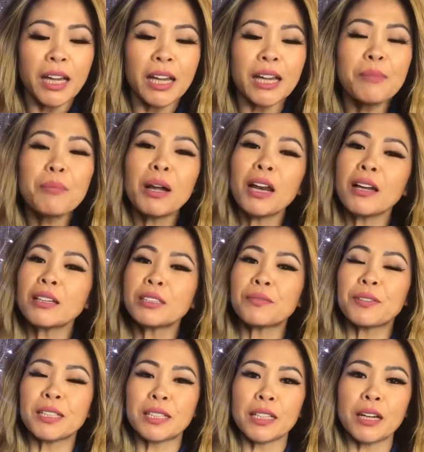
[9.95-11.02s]
In my last
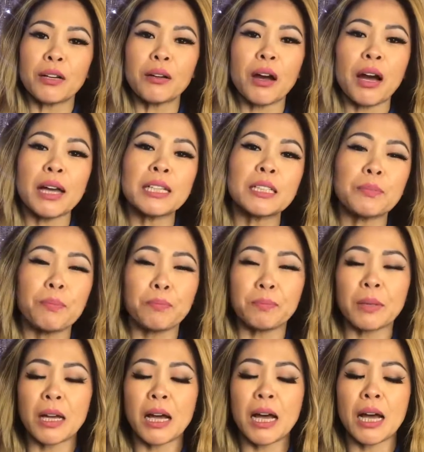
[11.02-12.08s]
video, I
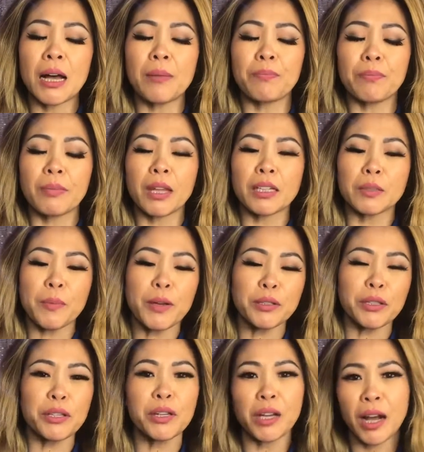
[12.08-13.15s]
spoke
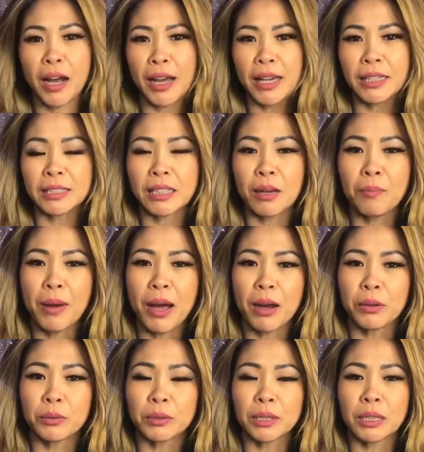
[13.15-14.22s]
to you guys
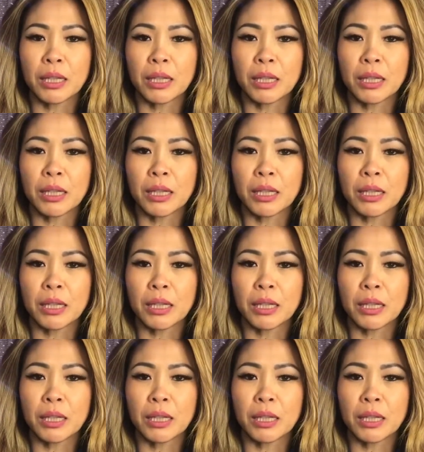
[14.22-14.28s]
about